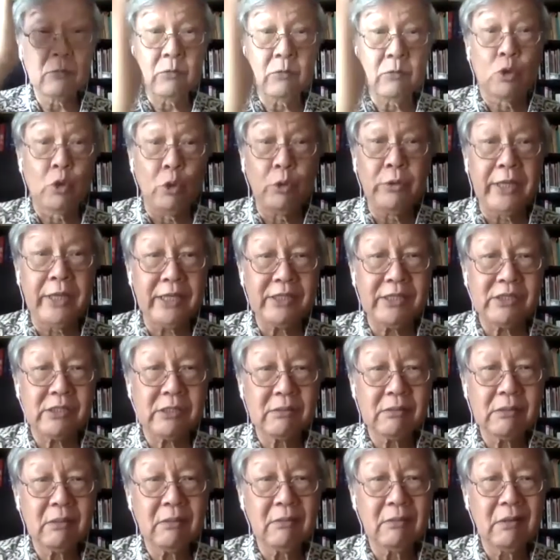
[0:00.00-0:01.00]
do this,
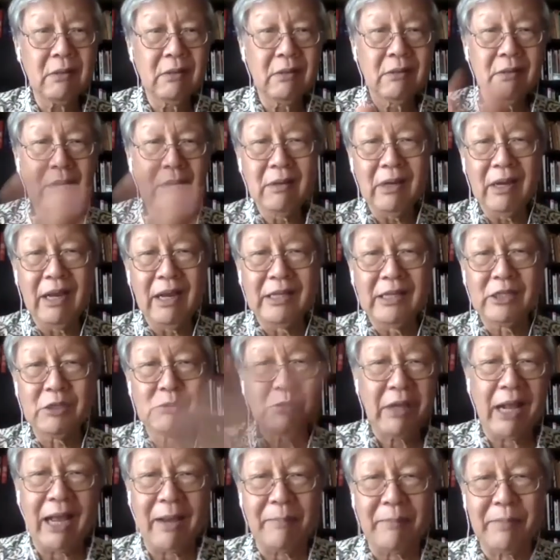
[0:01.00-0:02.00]
and this
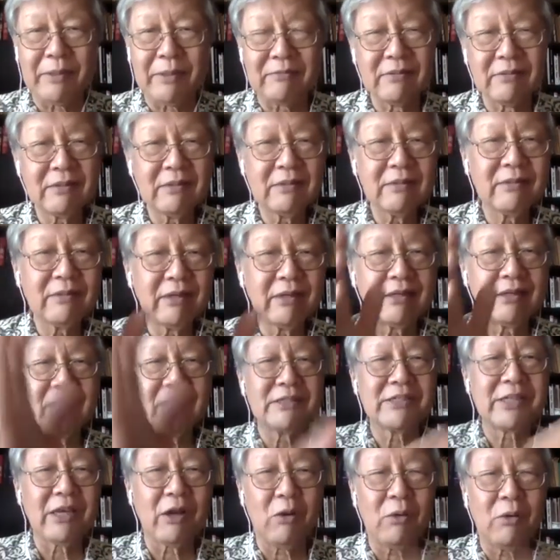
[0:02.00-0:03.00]
will happen. And they
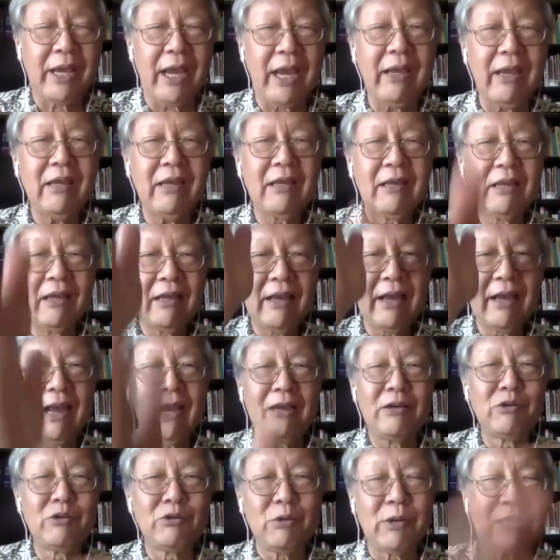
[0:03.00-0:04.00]
say, okay,
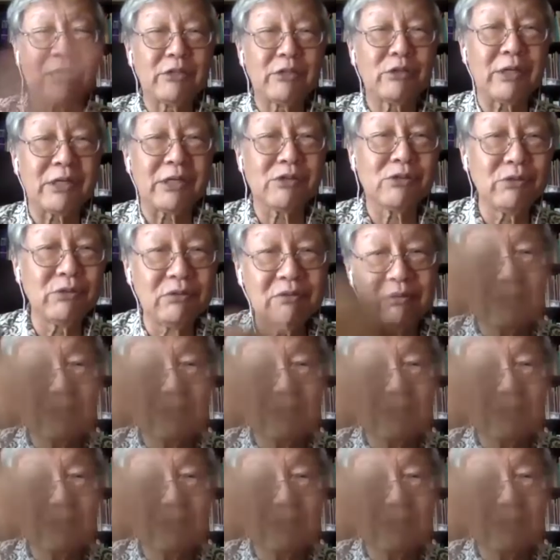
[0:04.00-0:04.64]
Andrew, I trust you.